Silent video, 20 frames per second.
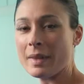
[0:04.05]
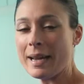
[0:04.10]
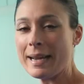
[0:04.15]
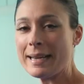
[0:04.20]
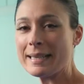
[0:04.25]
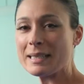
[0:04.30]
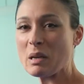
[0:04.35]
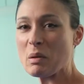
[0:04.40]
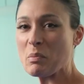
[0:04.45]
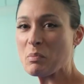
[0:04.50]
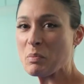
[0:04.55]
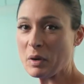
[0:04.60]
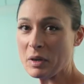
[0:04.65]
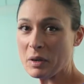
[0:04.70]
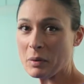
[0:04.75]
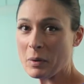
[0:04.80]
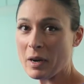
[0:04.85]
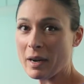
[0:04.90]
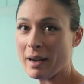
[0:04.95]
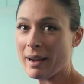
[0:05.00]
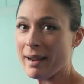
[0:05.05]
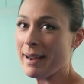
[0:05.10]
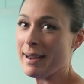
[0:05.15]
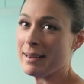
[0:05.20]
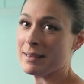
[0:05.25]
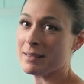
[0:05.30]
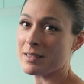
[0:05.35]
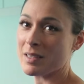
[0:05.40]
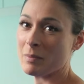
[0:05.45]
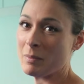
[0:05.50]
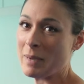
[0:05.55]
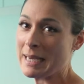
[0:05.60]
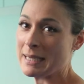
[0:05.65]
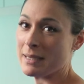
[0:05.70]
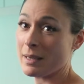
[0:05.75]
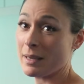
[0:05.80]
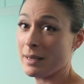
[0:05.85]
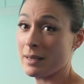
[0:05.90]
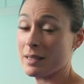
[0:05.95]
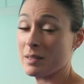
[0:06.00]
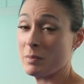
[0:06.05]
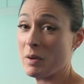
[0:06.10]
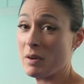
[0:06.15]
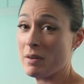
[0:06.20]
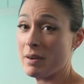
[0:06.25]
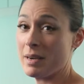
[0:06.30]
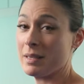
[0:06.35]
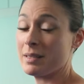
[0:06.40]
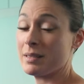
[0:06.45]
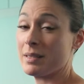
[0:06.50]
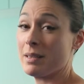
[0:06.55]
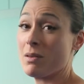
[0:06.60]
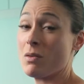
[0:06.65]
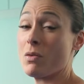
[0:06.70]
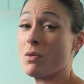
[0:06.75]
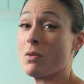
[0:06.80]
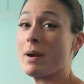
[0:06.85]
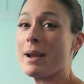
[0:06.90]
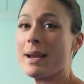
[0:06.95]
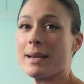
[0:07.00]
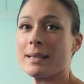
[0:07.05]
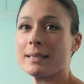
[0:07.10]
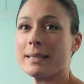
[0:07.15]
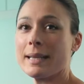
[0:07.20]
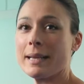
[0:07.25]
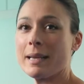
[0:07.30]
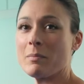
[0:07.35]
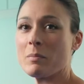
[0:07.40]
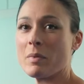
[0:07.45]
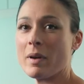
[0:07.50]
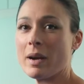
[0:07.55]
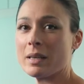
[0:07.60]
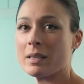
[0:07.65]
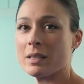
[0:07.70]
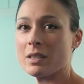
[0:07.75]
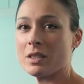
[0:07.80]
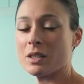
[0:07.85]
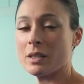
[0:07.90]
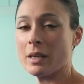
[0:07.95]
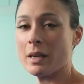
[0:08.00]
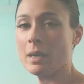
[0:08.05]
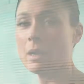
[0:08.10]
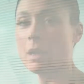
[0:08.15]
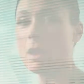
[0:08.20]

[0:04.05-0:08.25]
As a bodyworker and somatic experiencing or SE practitioner,